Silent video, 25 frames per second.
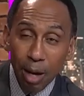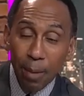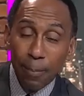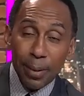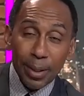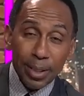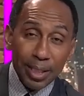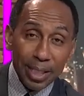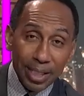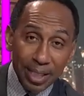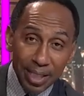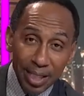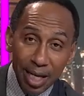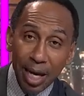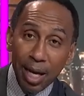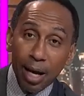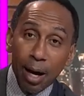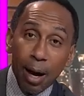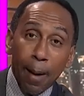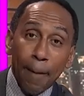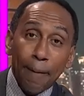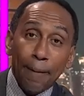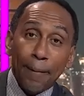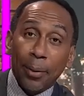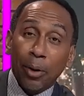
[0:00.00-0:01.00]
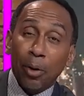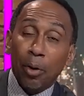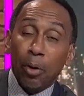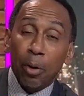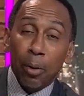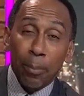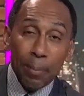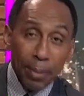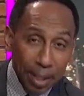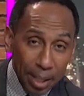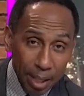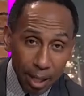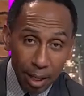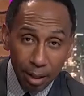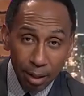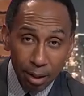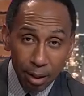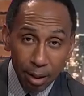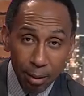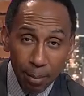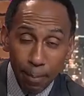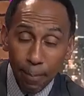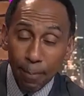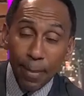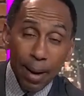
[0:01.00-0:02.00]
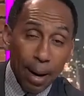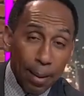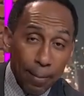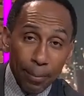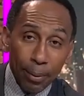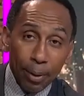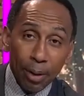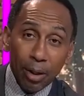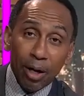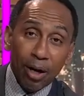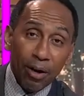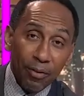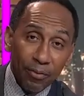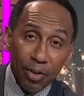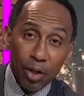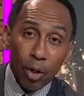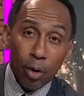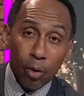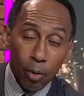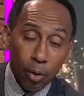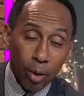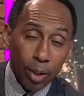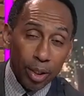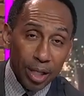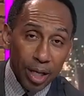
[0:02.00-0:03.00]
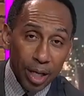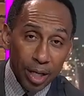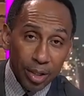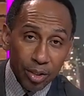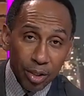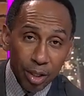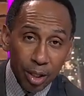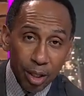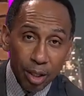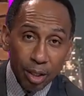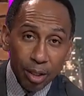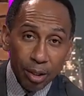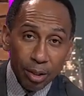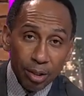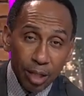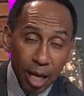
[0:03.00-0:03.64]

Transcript: But to say a permanent member of the audience.